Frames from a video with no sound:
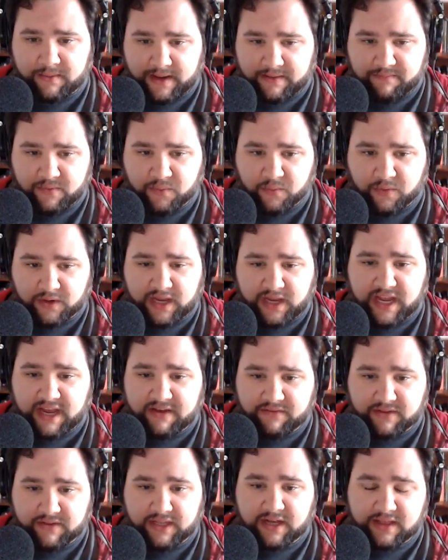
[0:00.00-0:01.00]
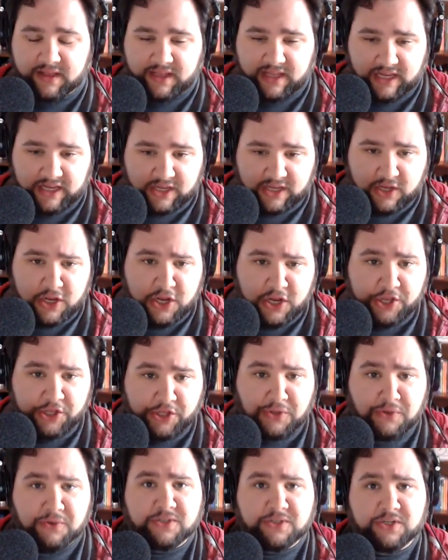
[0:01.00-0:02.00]
been working heavily on the
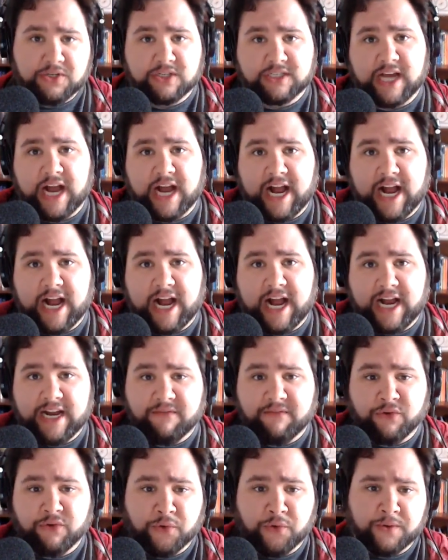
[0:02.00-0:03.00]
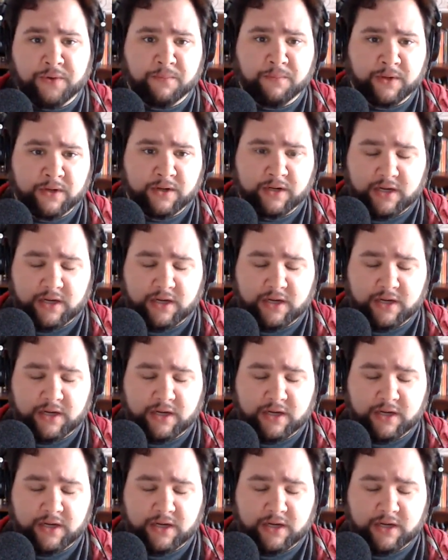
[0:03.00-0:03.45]
user side of Gutenberg.